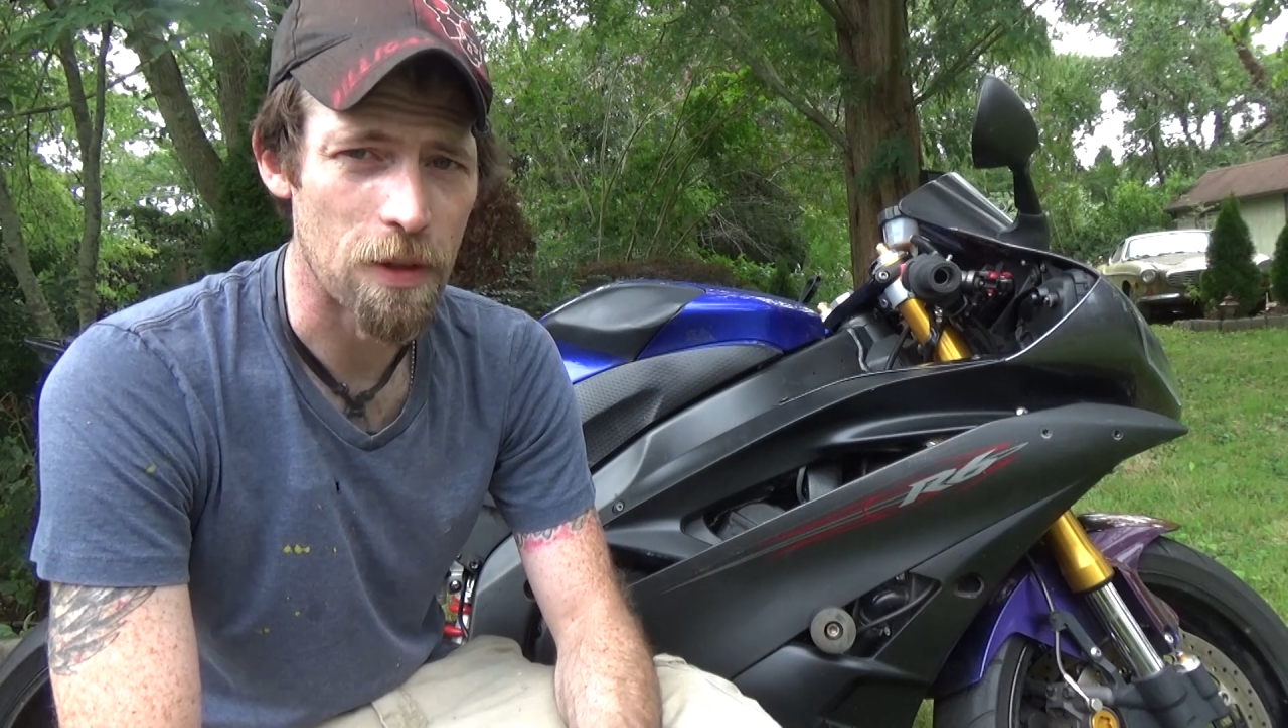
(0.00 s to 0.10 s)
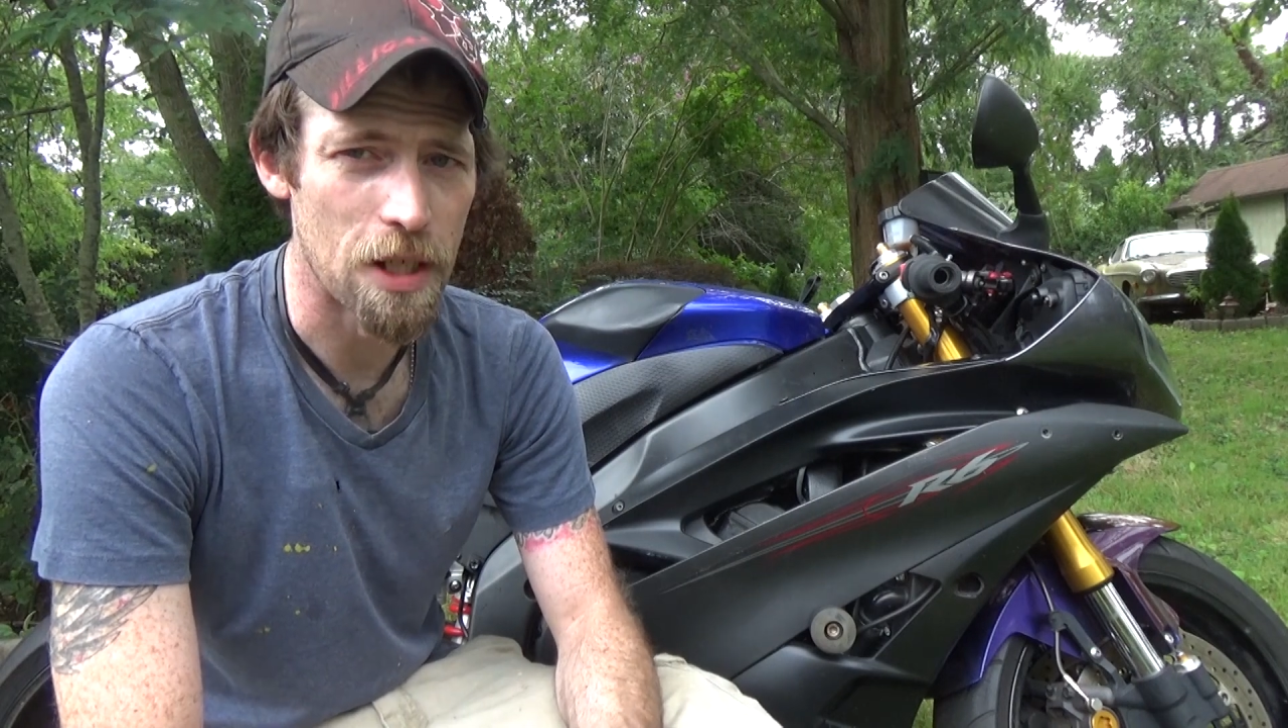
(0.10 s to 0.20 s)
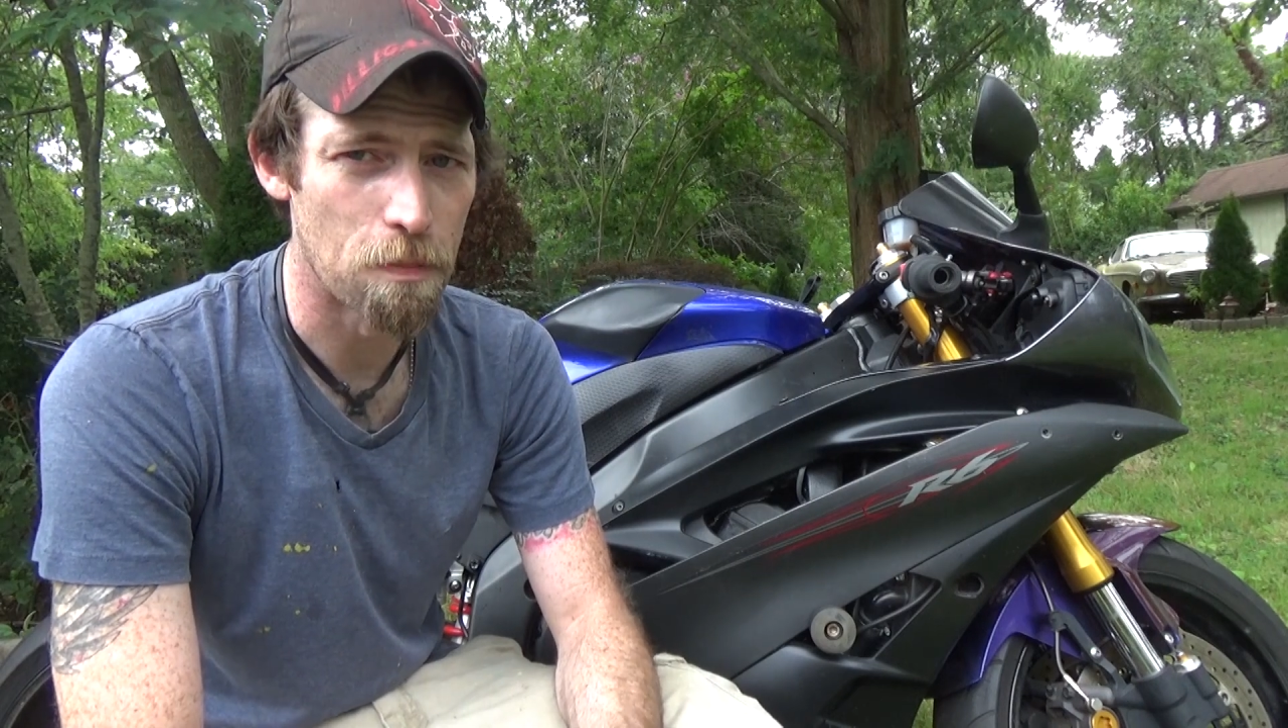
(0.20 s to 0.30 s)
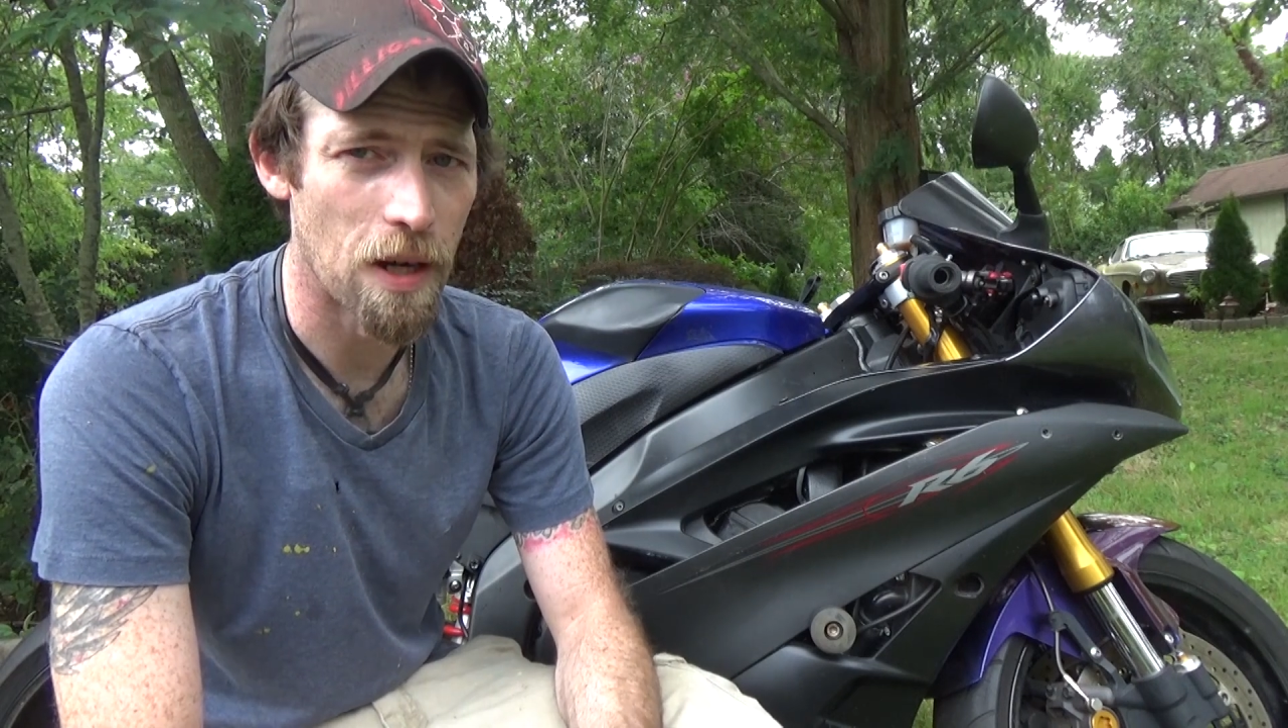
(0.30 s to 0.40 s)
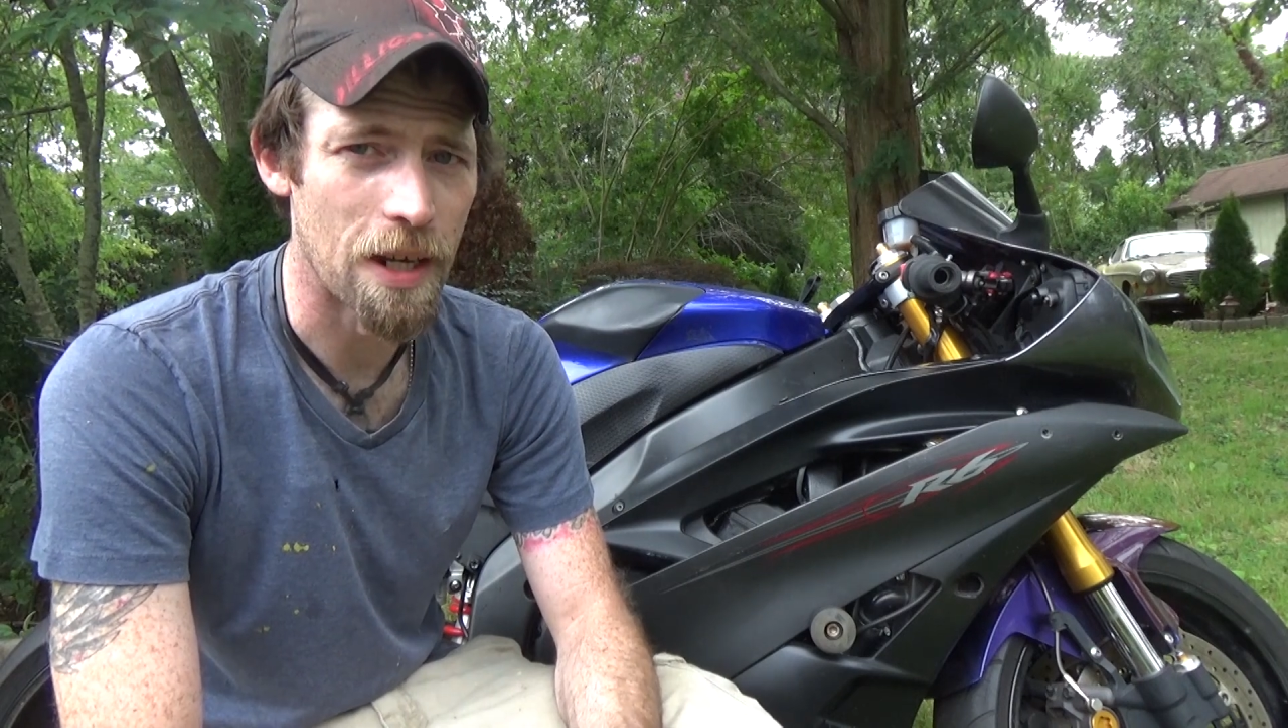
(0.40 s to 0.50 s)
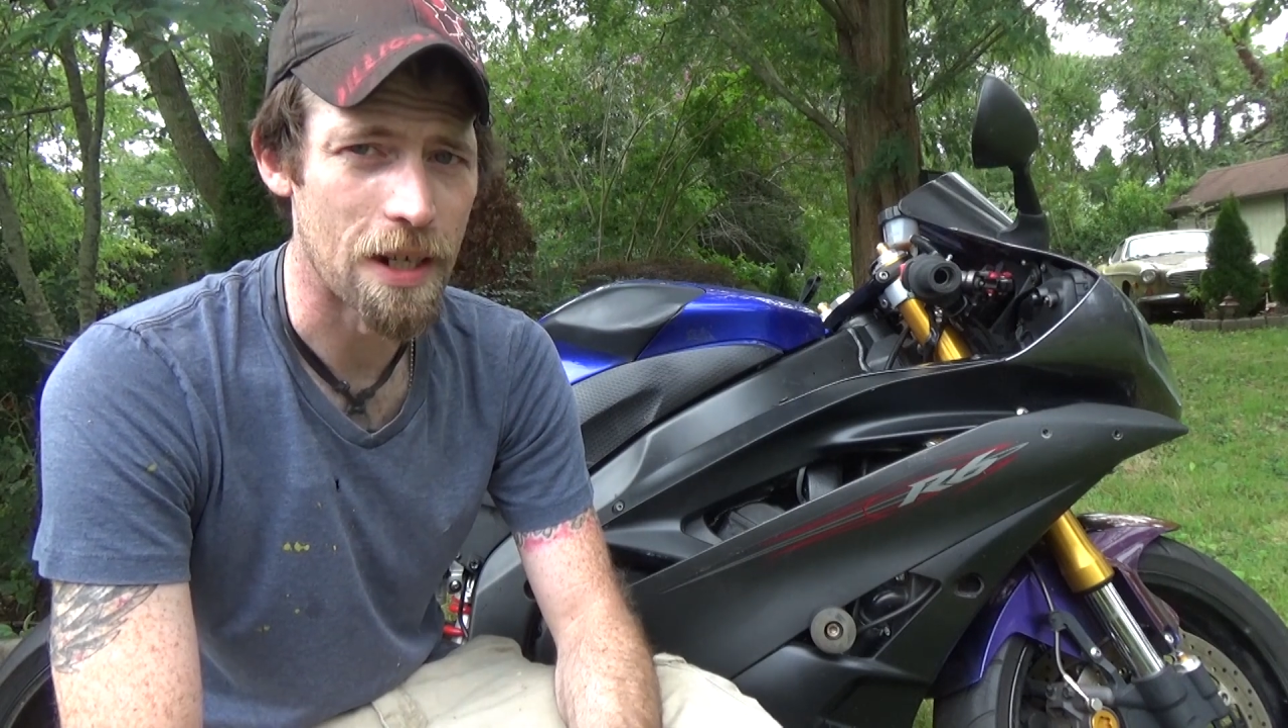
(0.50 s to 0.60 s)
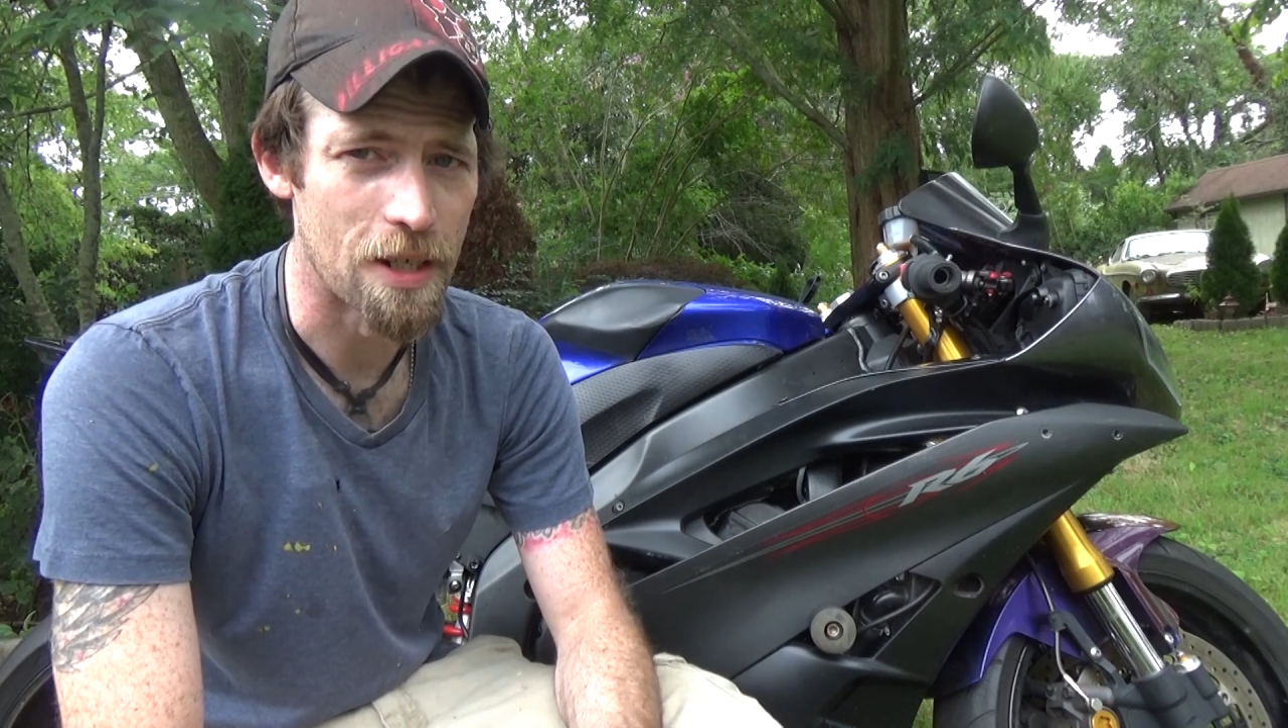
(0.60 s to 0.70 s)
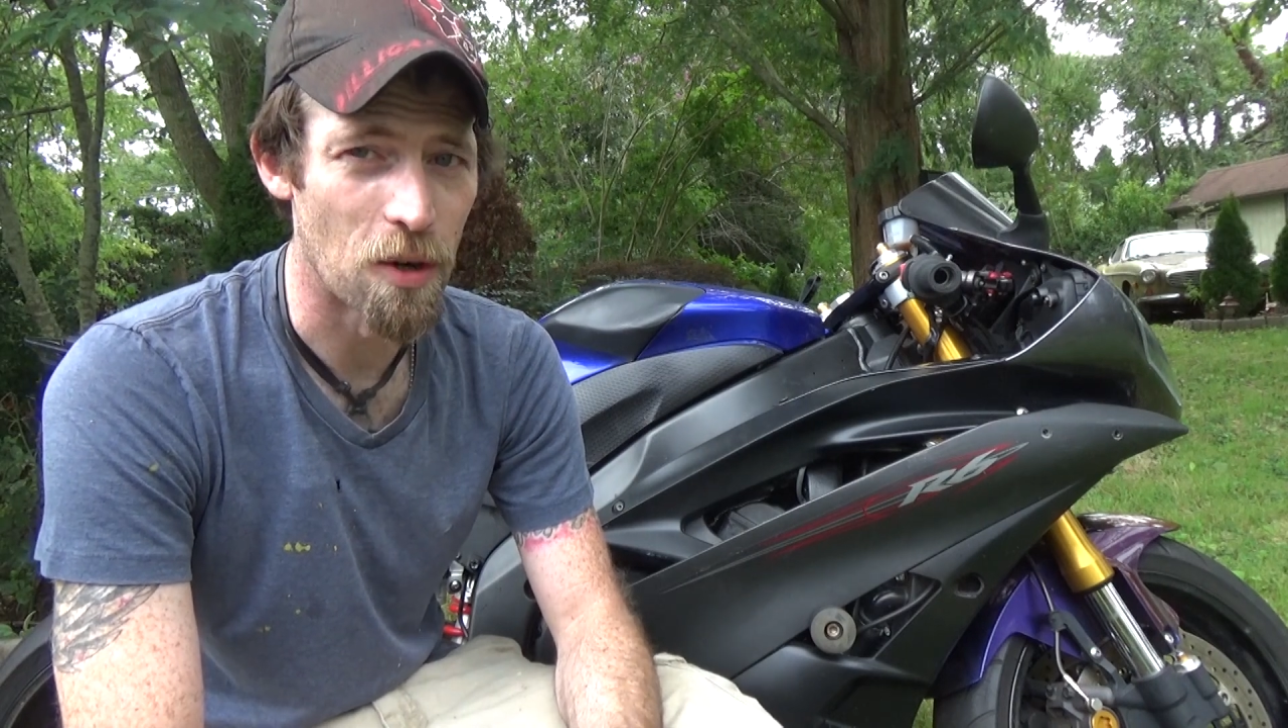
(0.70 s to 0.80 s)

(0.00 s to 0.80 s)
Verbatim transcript: for this bike is